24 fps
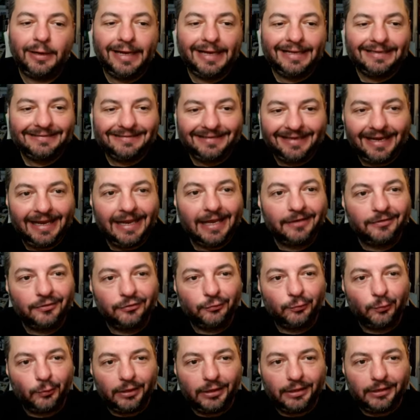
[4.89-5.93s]
And today I
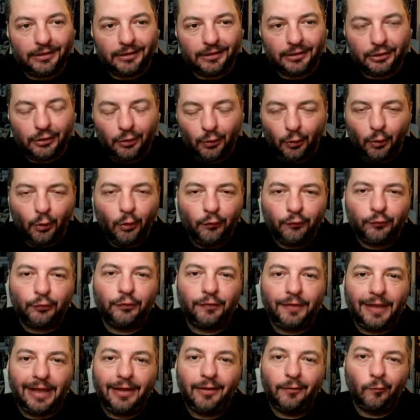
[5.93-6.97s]
just wanted to go over
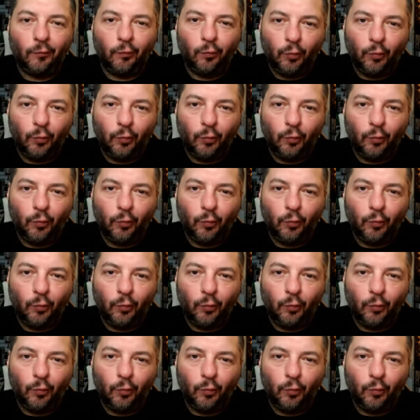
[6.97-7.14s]
that